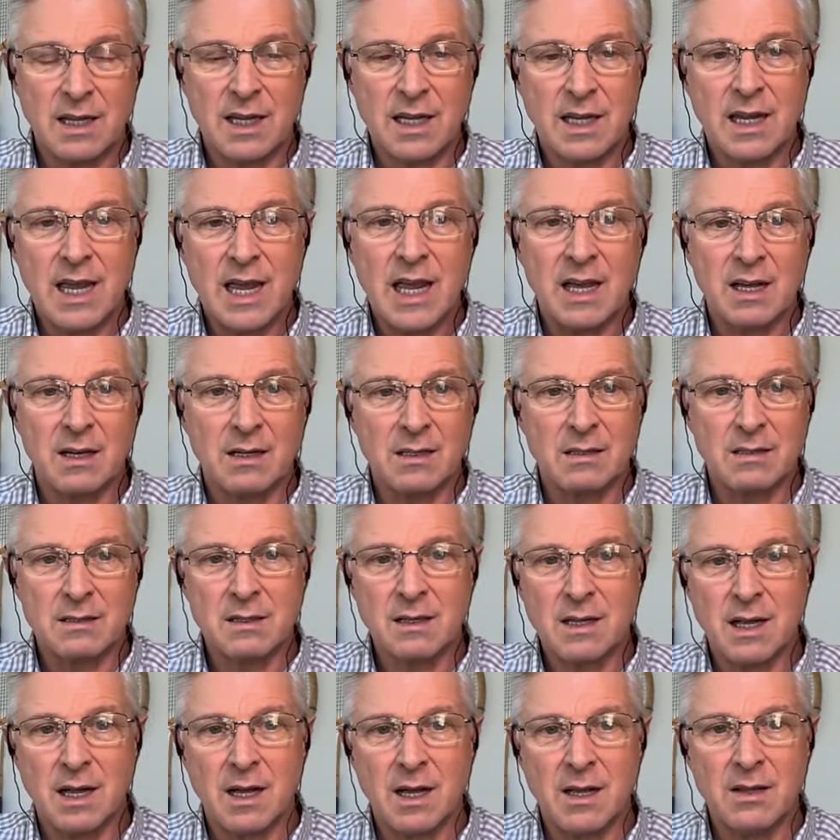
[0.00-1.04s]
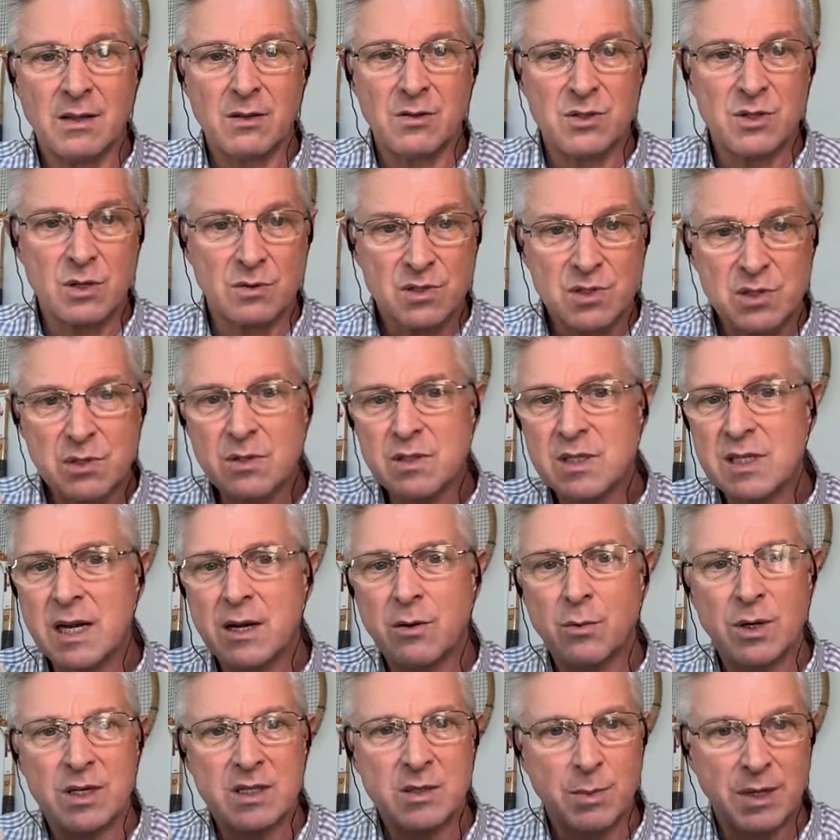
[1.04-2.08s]
can't, there's no
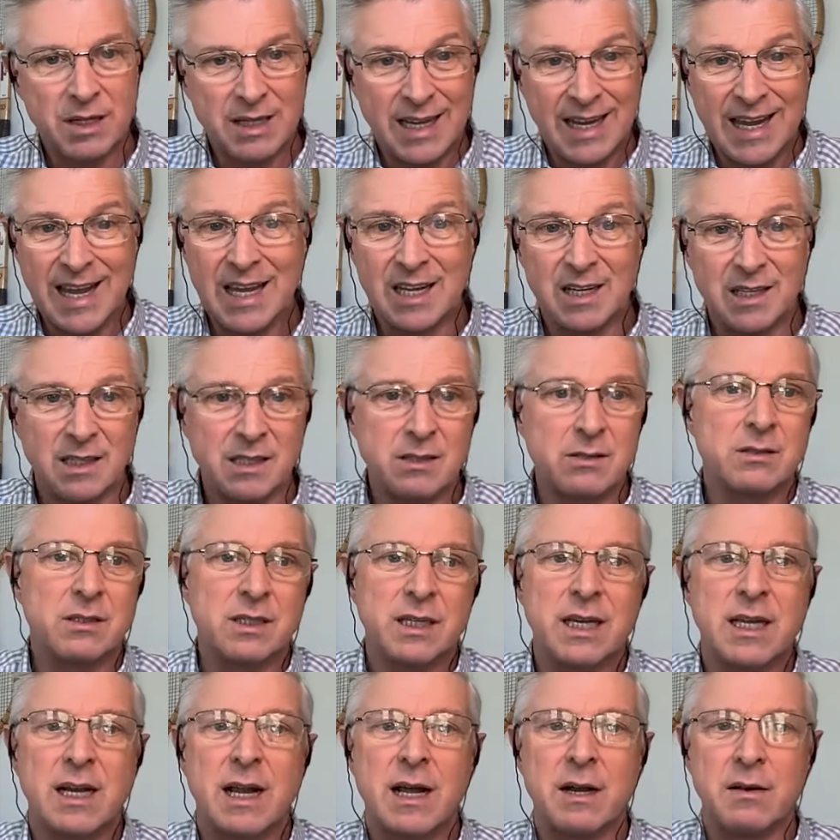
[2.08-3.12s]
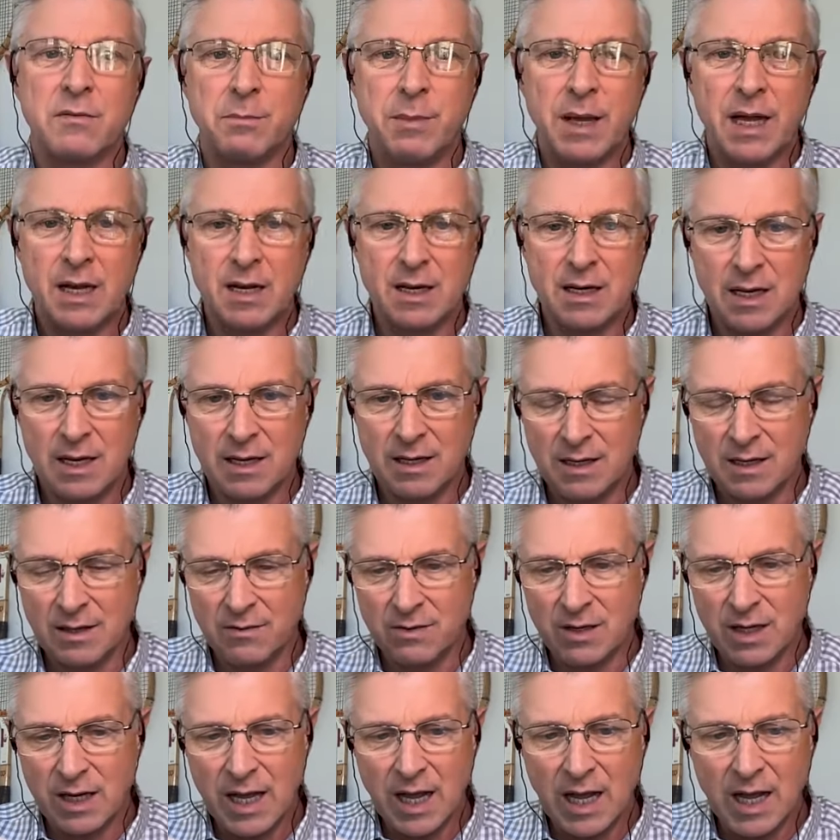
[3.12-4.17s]
suicide risk, but they can't literally get out of bed at any
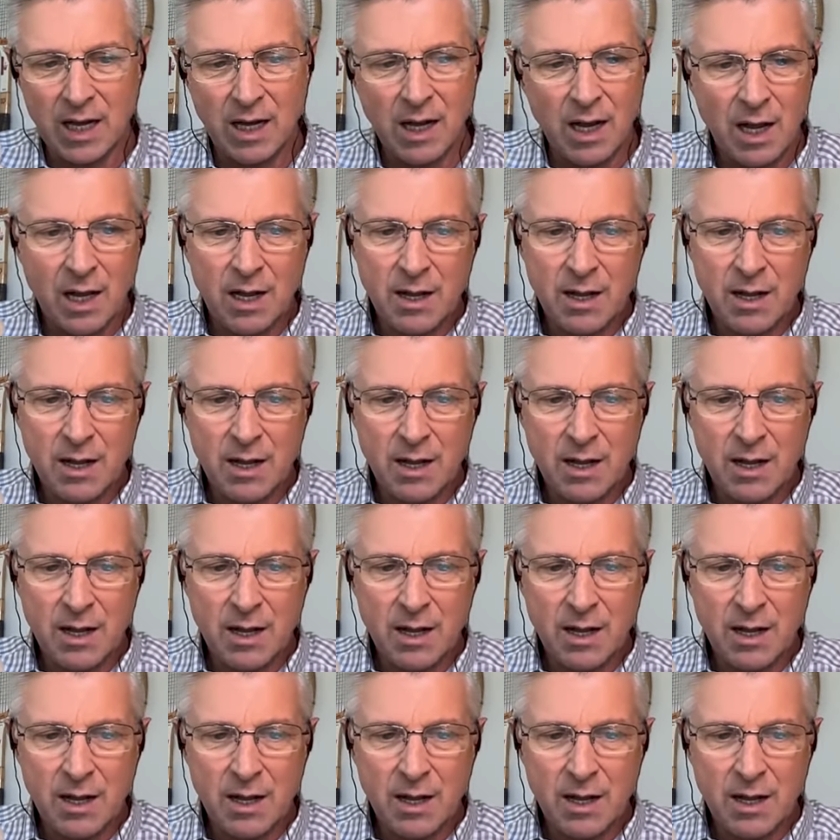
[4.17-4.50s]
given day.